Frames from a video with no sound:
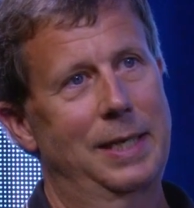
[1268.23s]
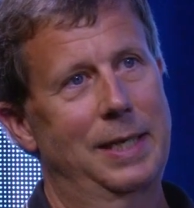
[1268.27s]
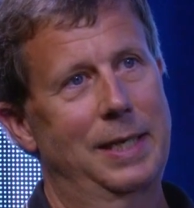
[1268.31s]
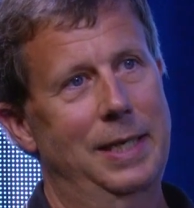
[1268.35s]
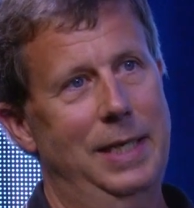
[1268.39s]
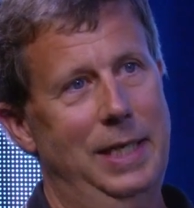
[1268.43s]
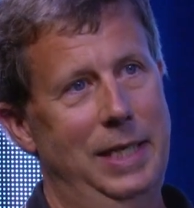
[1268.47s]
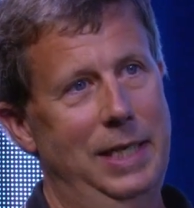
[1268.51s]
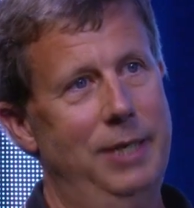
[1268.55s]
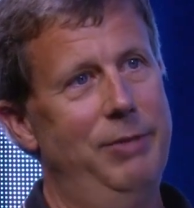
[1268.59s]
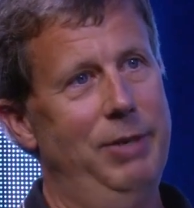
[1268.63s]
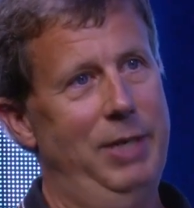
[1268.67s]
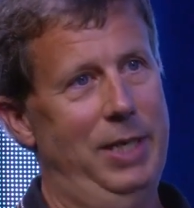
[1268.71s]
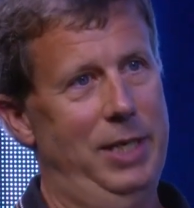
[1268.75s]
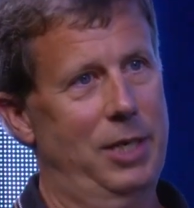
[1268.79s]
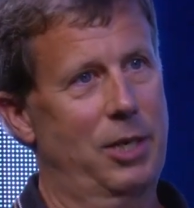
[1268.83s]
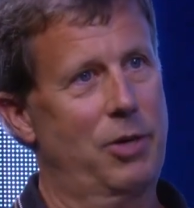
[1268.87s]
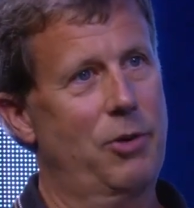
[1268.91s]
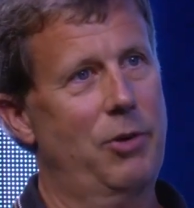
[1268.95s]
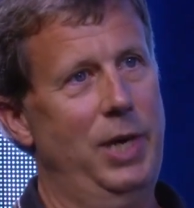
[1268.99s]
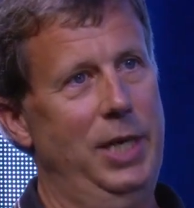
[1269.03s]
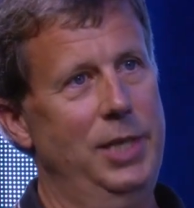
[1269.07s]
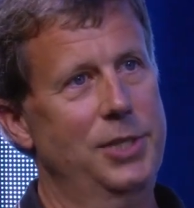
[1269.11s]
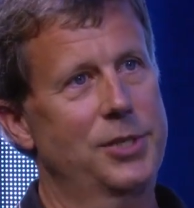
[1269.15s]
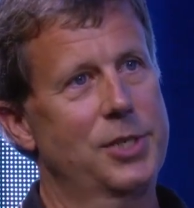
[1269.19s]
even in a
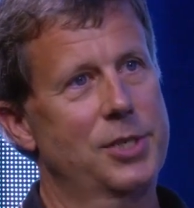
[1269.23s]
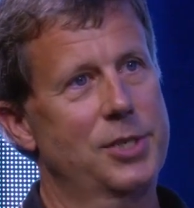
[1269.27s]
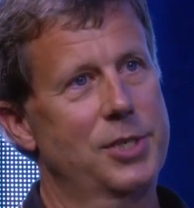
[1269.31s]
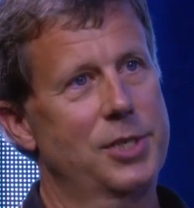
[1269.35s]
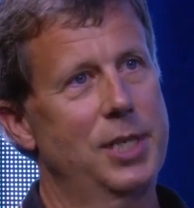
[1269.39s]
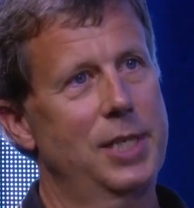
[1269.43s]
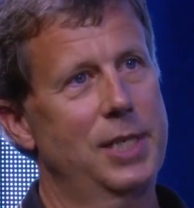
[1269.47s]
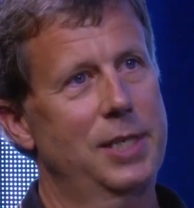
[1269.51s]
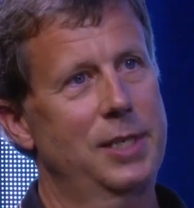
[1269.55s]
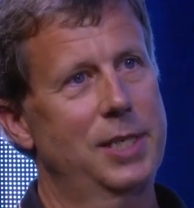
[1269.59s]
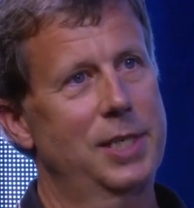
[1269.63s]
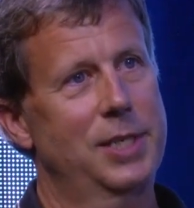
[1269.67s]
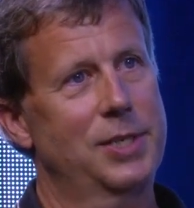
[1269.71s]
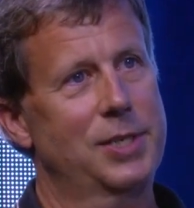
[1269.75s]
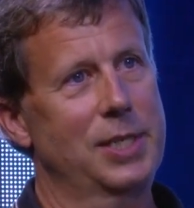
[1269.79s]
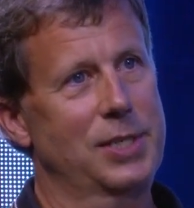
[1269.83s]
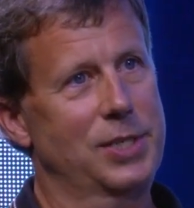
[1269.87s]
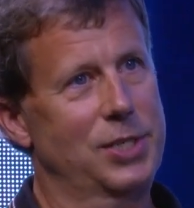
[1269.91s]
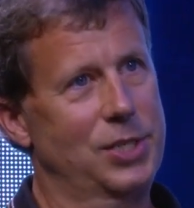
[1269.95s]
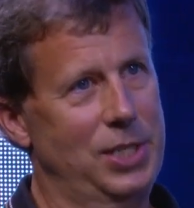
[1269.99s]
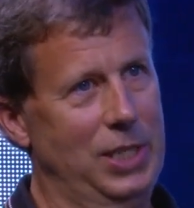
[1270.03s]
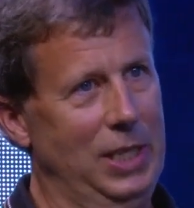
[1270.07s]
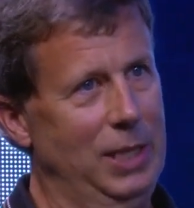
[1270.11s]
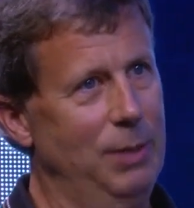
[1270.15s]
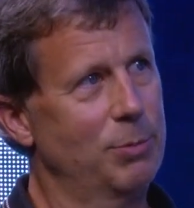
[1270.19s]
crisis like this. It
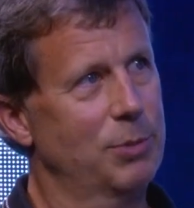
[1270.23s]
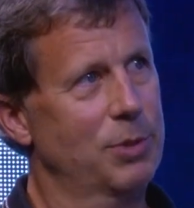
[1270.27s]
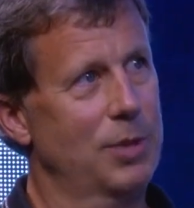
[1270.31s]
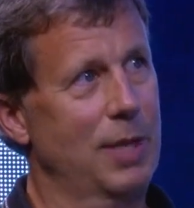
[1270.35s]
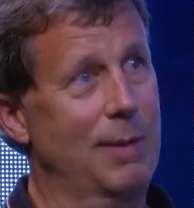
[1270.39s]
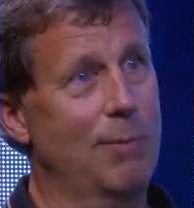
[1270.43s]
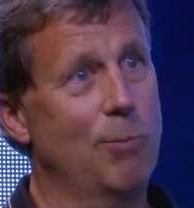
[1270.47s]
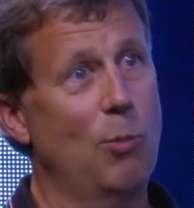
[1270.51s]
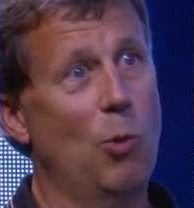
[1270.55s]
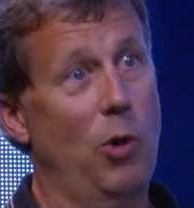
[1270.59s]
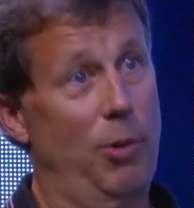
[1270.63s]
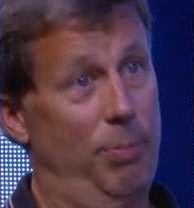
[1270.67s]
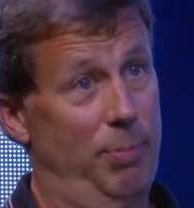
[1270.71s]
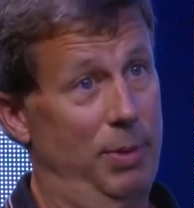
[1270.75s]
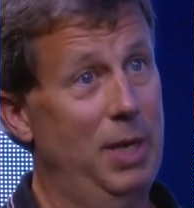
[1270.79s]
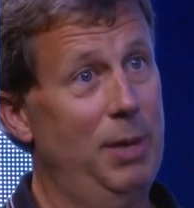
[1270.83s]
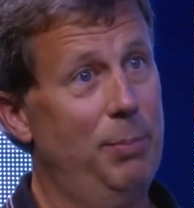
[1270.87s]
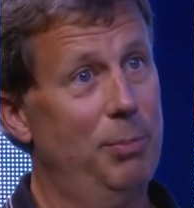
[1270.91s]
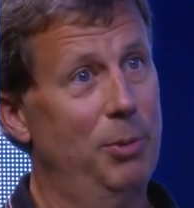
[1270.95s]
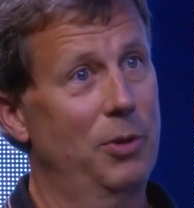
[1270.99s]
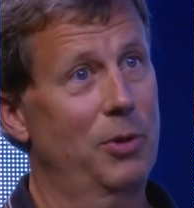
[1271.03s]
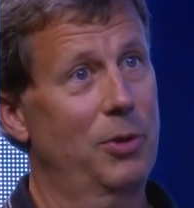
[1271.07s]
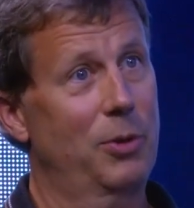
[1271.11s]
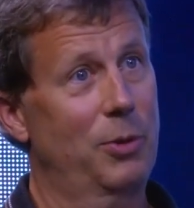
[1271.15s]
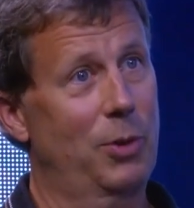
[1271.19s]
seems like more
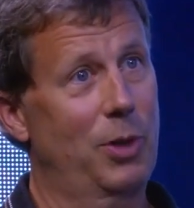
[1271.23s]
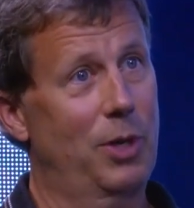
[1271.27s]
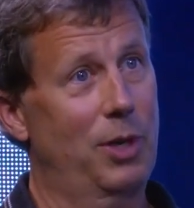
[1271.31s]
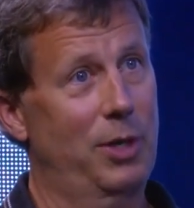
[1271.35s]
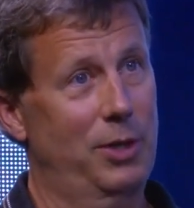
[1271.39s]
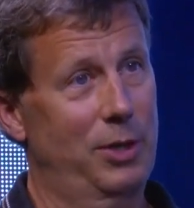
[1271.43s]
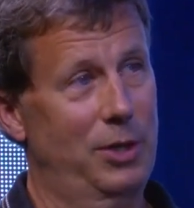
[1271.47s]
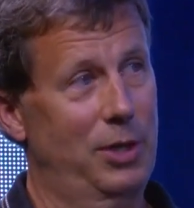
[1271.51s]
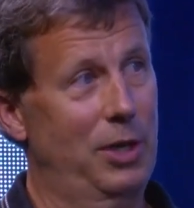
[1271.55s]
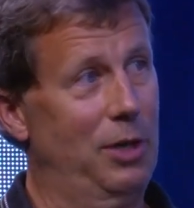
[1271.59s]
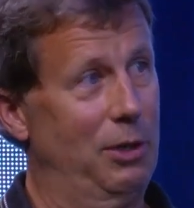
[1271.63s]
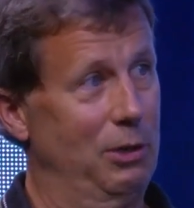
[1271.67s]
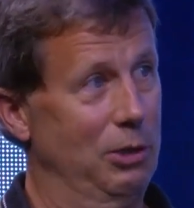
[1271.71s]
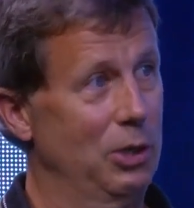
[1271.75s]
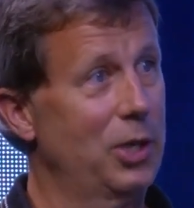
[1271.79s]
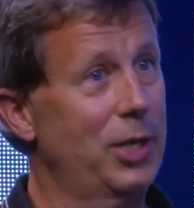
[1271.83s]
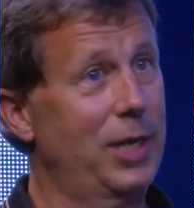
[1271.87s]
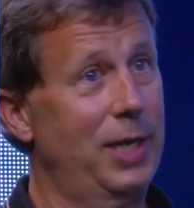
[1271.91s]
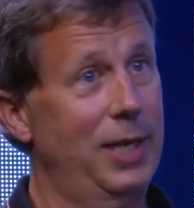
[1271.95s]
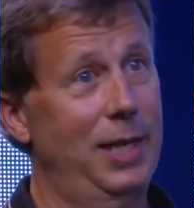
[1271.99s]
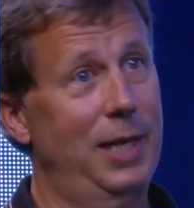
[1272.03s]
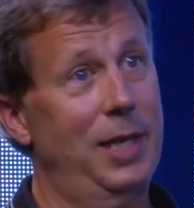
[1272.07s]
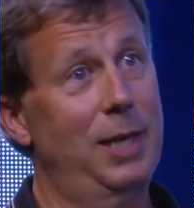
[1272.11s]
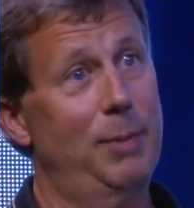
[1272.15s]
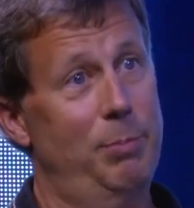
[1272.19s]
people are
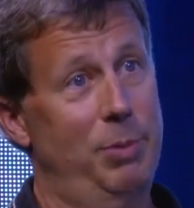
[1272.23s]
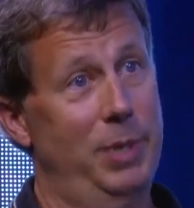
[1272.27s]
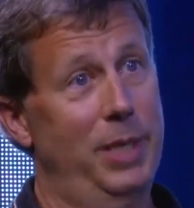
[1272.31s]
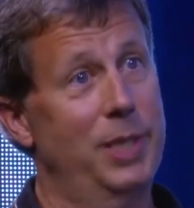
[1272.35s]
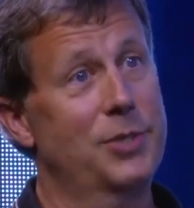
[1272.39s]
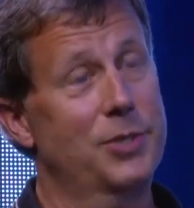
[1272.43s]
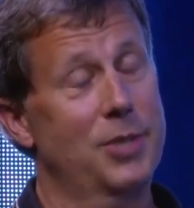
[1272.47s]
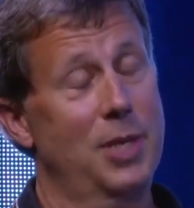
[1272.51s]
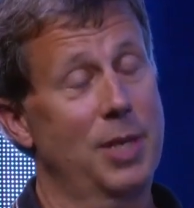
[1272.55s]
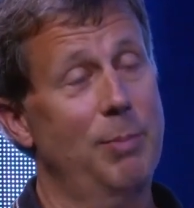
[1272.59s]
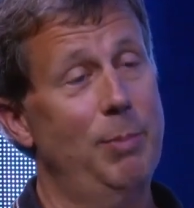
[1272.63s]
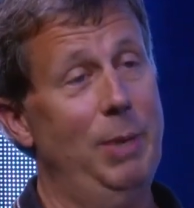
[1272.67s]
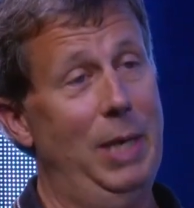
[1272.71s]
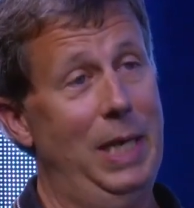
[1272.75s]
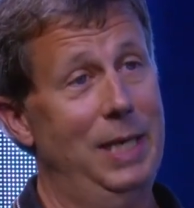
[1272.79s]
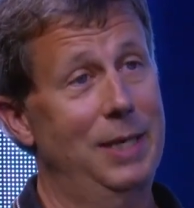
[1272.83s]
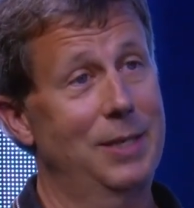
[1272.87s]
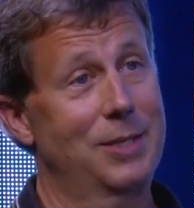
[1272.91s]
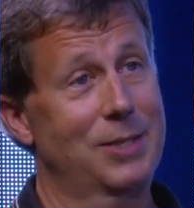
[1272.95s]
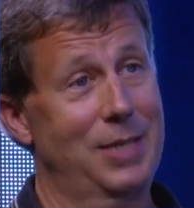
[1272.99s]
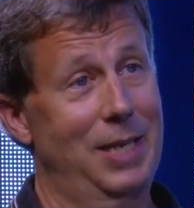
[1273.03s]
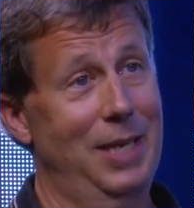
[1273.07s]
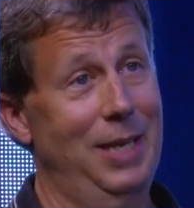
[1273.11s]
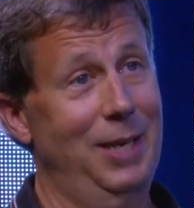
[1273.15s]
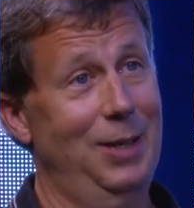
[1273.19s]
looking at a place like Maine
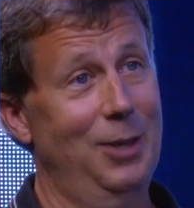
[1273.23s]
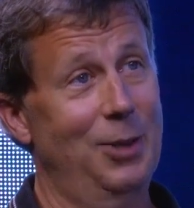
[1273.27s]
and saying,